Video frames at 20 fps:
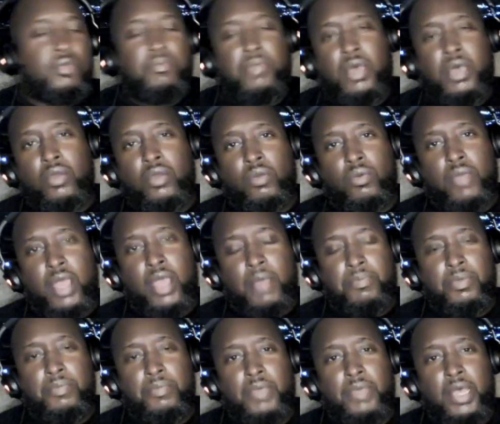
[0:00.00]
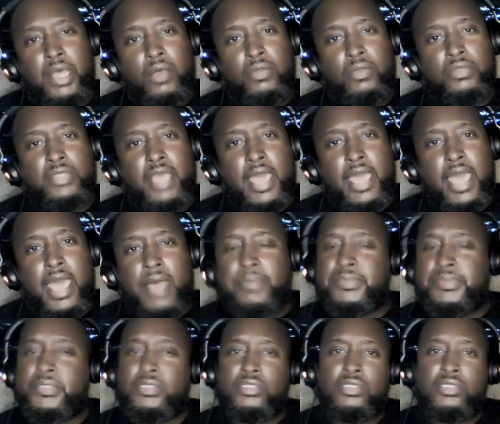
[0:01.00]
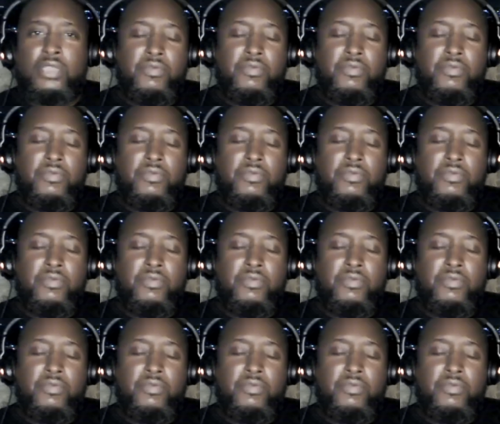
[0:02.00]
about or rap about the absence